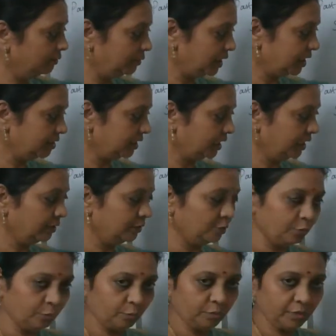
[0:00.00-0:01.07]
V3
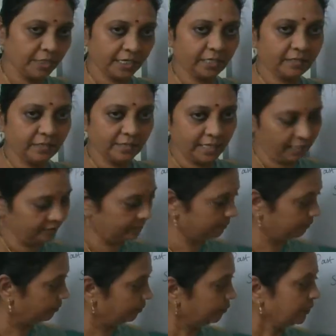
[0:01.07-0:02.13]
do did done.
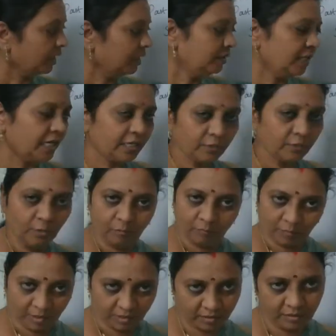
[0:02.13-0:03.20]
Their
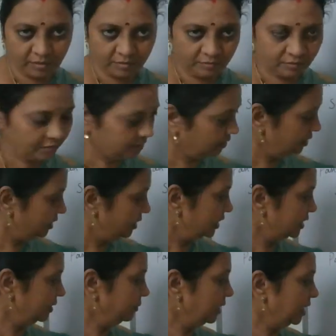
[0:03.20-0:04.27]
homework.
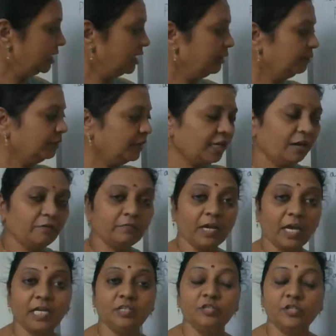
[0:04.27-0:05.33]
Similarly, we have
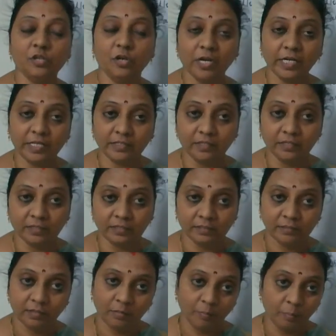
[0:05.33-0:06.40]
enjoyed
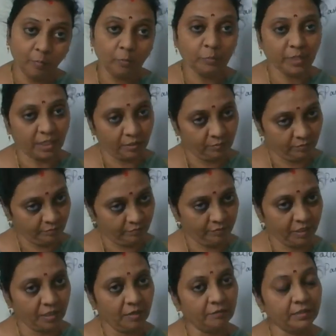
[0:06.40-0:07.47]
the movie.
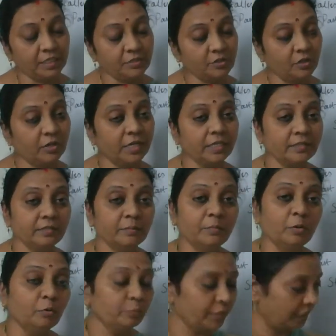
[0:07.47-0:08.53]
We have enjoyed the
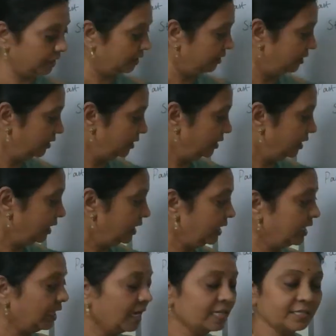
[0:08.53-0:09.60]
movie.
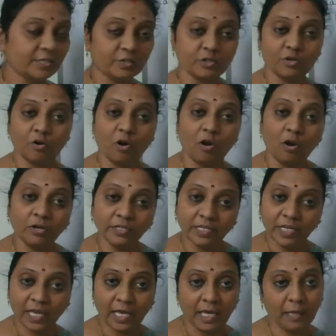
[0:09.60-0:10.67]
He has
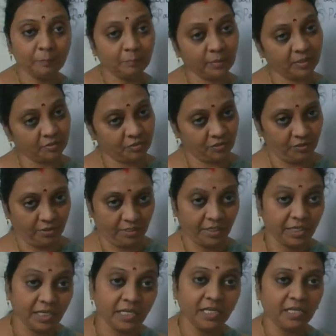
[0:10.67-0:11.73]
drawn a picture.
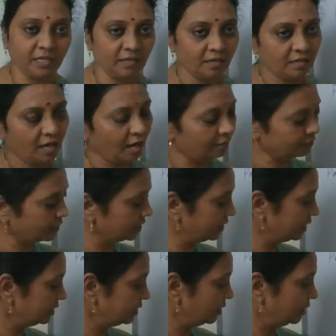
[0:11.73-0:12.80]
He. After
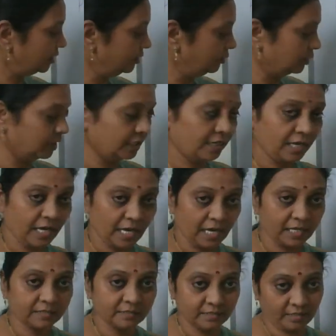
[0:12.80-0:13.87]
that, look,
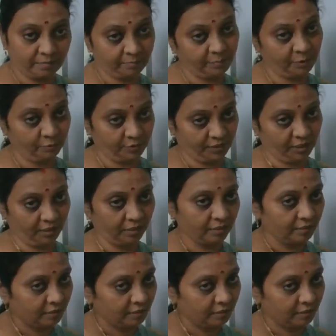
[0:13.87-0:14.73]
has I am using.